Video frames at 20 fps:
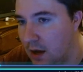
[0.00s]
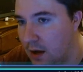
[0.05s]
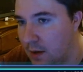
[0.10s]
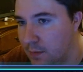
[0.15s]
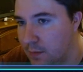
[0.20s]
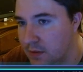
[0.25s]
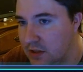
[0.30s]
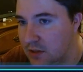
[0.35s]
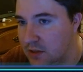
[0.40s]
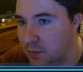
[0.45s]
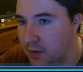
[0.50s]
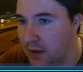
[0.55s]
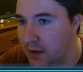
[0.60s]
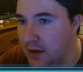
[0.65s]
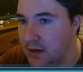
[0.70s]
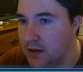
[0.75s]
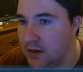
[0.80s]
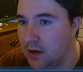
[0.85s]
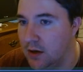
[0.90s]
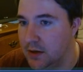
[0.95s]

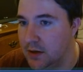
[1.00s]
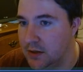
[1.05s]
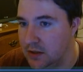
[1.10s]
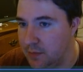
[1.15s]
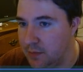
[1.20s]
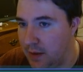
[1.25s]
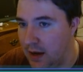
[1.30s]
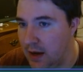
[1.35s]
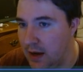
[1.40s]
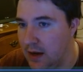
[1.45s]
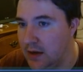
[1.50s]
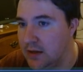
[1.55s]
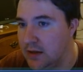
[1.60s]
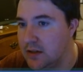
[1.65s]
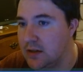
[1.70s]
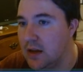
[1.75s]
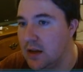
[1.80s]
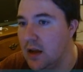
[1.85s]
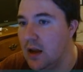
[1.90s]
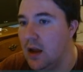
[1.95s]
split on
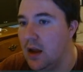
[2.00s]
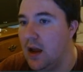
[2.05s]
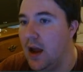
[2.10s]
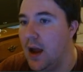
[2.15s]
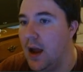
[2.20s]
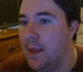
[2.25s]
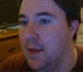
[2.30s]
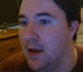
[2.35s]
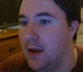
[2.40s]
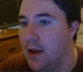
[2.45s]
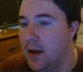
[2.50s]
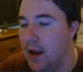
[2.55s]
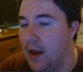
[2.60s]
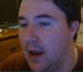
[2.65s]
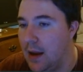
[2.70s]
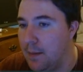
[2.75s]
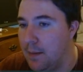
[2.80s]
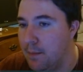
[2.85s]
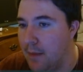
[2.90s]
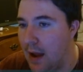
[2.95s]
space, and then
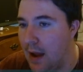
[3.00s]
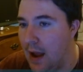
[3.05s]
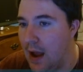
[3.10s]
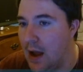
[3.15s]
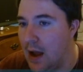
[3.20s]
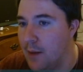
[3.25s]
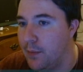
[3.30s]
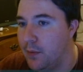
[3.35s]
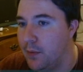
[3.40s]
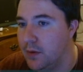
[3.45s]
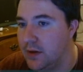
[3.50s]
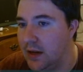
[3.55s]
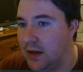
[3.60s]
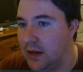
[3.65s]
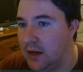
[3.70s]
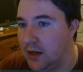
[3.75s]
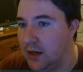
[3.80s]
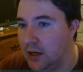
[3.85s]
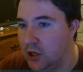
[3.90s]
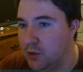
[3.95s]
a map
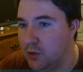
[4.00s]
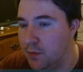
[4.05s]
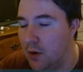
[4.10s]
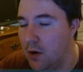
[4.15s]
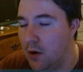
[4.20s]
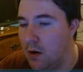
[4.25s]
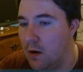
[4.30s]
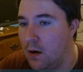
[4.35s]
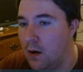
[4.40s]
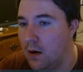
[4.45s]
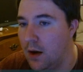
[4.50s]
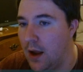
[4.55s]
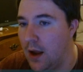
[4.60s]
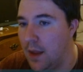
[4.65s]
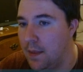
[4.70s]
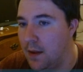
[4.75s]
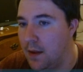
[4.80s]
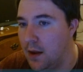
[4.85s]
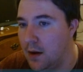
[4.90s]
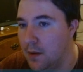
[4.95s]
taking each part
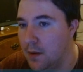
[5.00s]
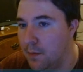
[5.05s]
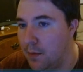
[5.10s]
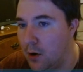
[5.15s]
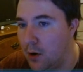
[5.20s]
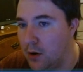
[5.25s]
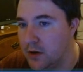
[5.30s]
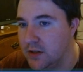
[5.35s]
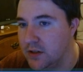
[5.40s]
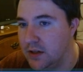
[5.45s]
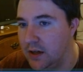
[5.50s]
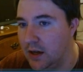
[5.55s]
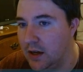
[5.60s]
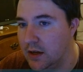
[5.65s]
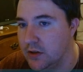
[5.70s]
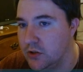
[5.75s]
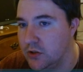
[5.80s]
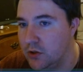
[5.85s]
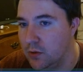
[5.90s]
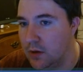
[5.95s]
and then parsing
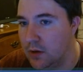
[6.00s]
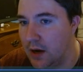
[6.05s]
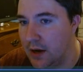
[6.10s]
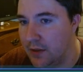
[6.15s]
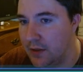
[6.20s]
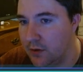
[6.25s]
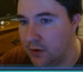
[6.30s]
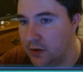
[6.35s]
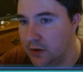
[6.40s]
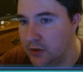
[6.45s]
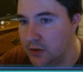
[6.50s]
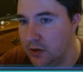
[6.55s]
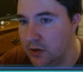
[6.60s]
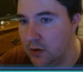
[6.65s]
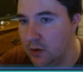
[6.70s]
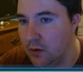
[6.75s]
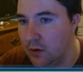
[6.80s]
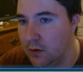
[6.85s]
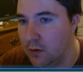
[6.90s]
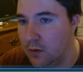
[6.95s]
it to an
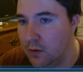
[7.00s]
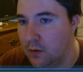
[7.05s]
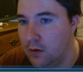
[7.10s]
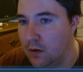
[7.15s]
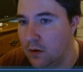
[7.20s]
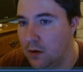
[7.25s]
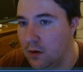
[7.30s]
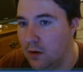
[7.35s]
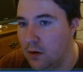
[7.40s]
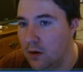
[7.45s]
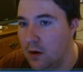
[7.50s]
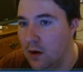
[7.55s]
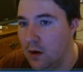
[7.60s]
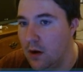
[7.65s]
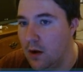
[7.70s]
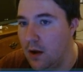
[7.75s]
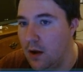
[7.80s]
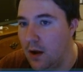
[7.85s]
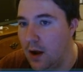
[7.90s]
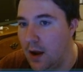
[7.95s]
I32.
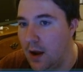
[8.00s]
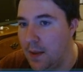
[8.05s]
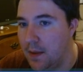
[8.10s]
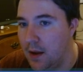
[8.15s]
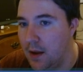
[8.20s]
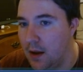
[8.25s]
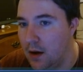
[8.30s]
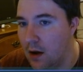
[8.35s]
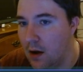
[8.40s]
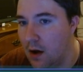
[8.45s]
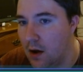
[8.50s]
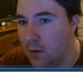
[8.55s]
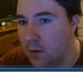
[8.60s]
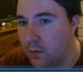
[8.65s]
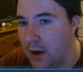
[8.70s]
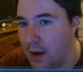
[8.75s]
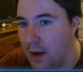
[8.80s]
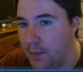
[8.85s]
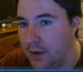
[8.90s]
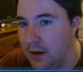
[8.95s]
and then
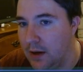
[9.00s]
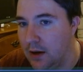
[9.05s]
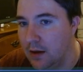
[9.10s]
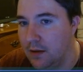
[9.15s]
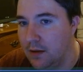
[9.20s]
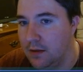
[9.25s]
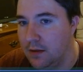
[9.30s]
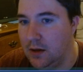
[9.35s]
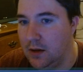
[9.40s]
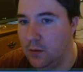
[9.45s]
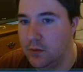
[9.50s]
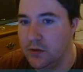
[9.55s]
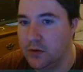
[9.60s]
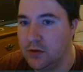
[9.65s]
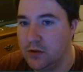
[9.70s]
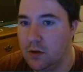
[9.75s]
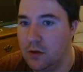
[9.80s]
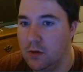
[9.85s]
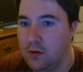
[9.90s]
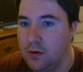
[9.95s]
unwrapping the
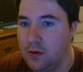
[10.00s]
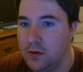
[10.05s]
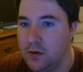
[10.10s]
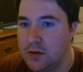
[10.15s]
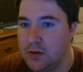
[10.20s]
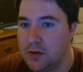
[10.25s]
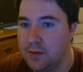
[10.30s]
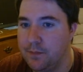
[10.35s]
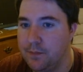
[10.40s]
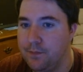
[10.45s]
results.